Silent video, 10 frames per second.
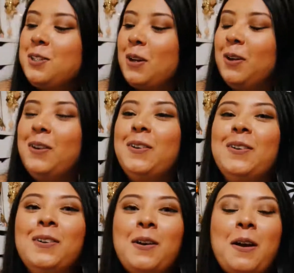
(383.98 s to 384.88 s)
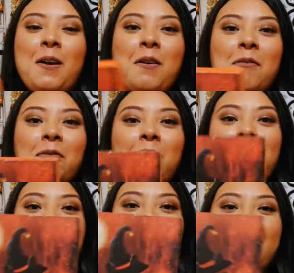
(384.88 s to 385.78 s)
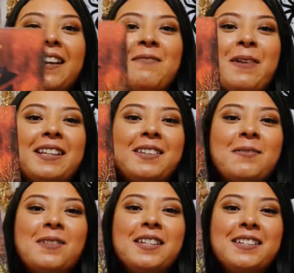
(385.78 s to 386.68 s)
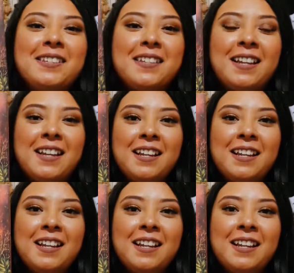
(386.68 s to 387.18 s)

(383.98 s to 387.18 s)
so from there, I picked up this